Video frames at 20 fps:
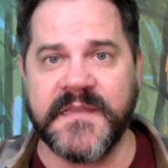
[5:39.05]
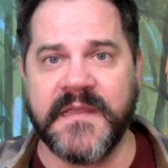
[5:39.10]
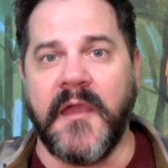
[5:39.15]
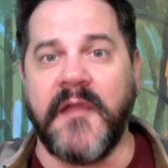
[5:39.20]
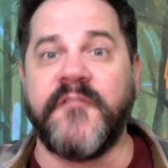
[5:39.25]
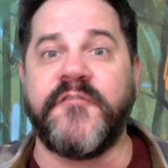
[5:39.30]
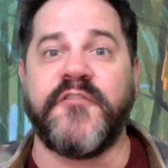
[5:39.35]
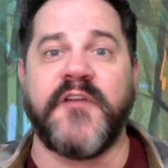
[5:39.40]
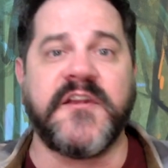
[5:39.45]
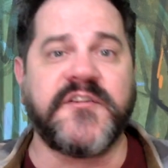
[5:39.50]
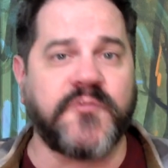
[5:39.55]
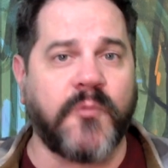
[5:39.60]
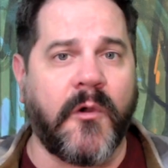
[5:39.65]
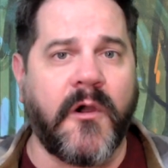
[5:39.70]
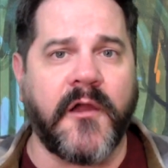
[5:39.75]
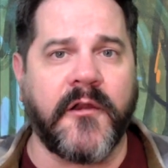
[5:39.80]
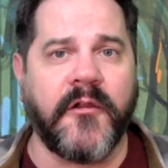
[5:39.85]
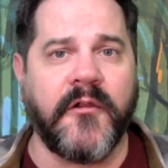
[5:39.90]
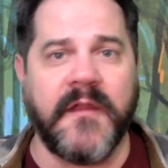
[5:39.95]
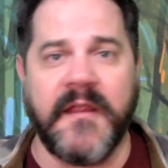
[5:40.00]
and fresh
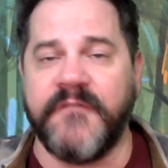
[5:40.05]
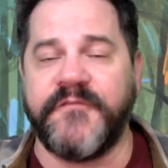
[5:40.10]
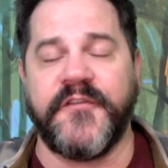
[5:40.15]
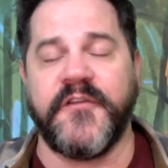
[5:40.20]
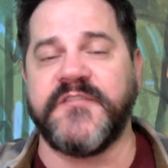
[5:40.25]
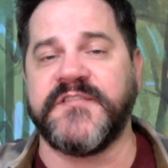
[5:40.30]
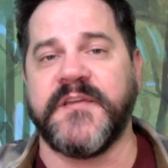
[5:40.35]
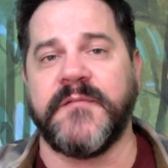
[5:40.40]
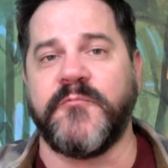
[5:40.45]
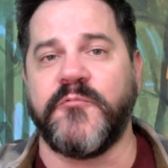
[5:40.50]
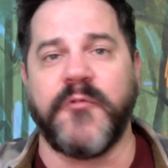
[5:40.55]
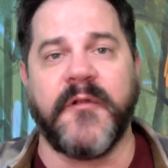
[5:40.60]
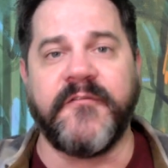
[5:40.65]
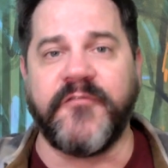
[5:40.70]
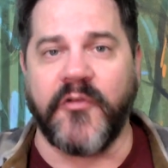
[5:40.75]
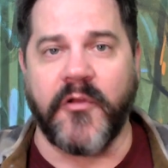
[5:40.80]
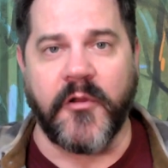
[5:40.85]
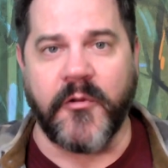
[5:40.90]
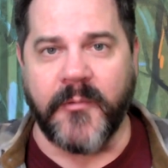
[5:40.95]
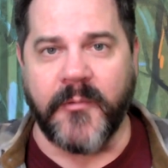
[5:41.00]
water if there's a river